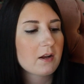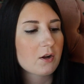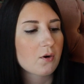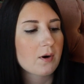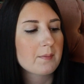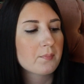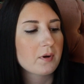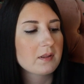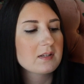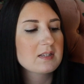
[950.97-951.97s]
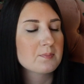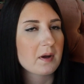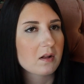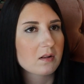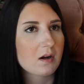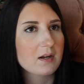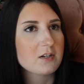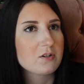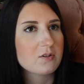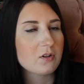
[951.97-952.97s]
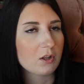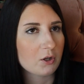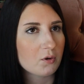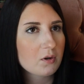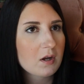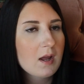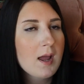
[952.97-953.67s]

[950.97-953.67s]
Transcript: you know, had put the spell on Luke,